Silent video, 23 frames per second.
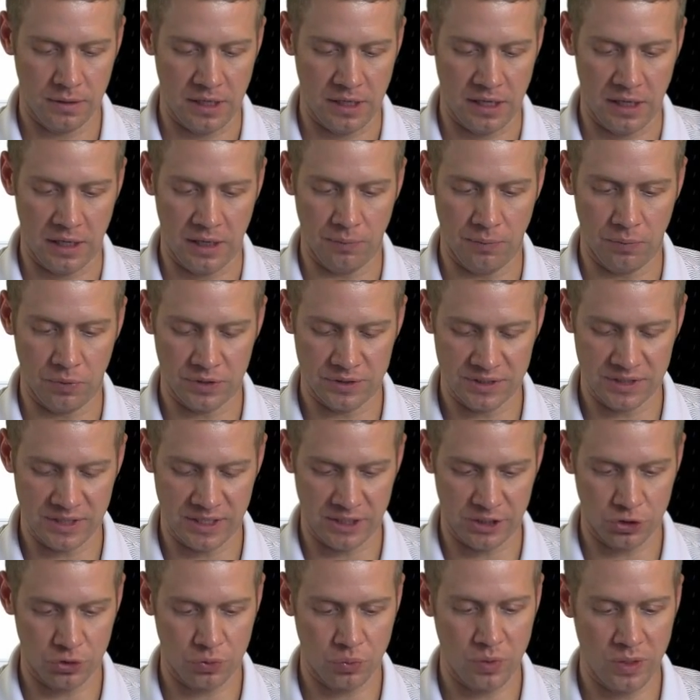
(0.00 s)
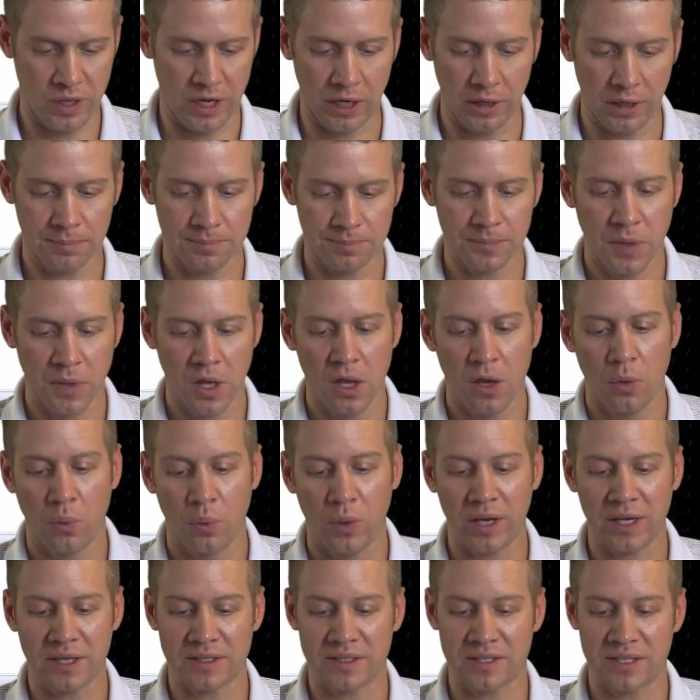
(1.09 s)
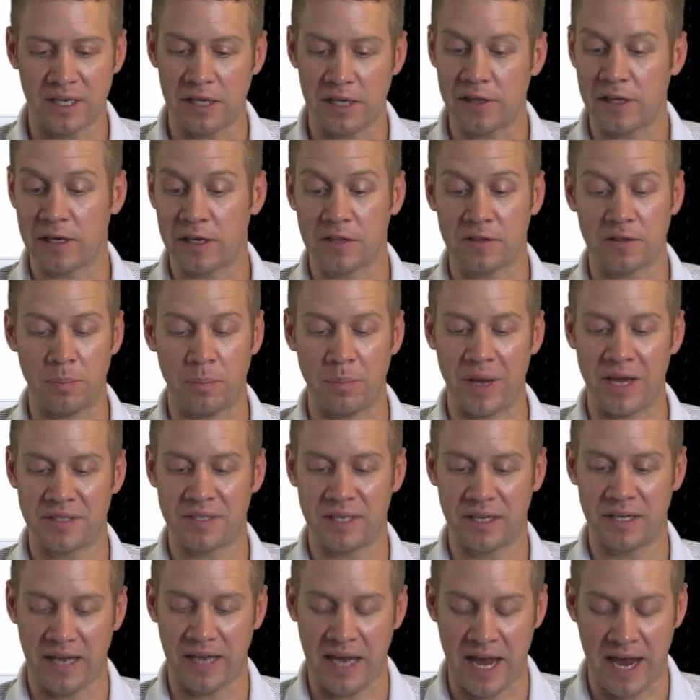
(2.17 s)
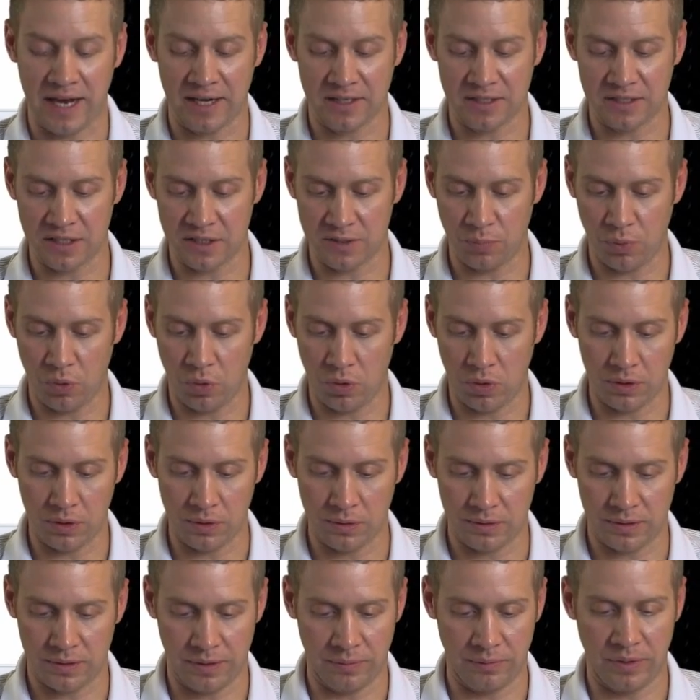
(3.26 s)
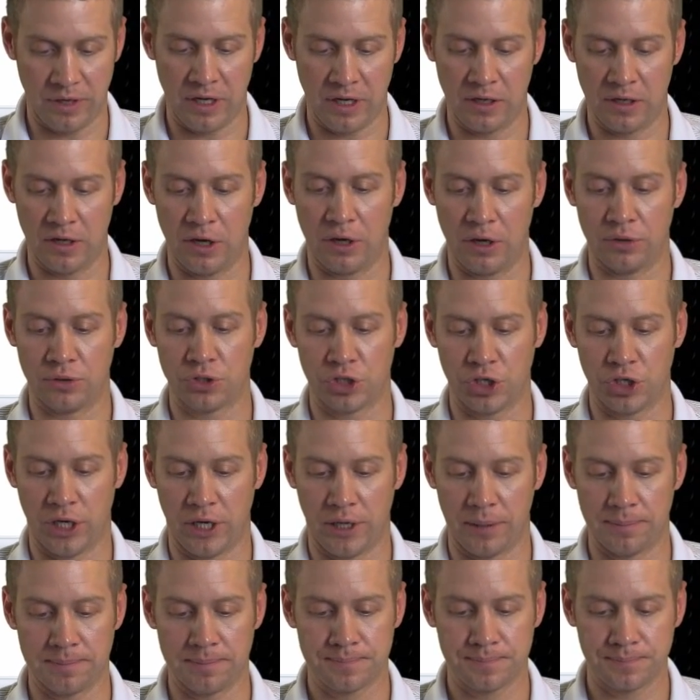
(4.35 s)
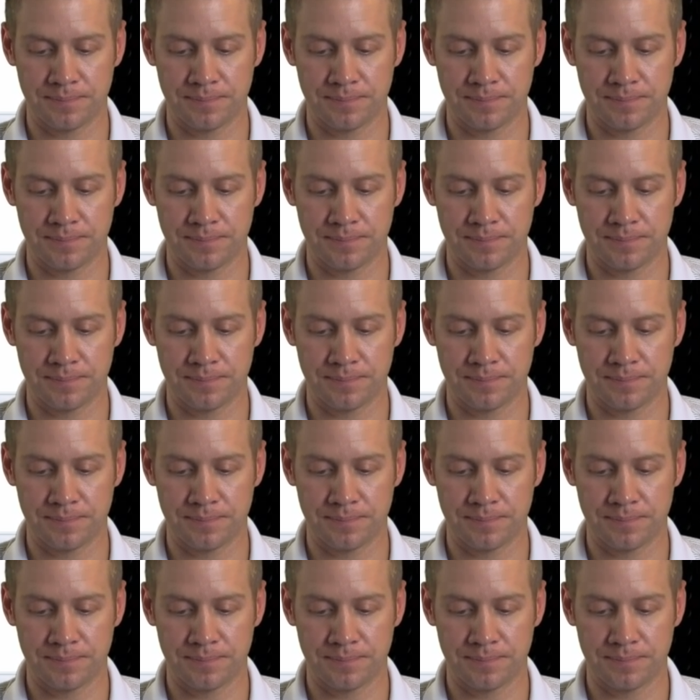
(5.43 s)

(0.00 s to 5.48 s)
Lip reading: E1/20, we can see that it's a basic access port that we need to no shut.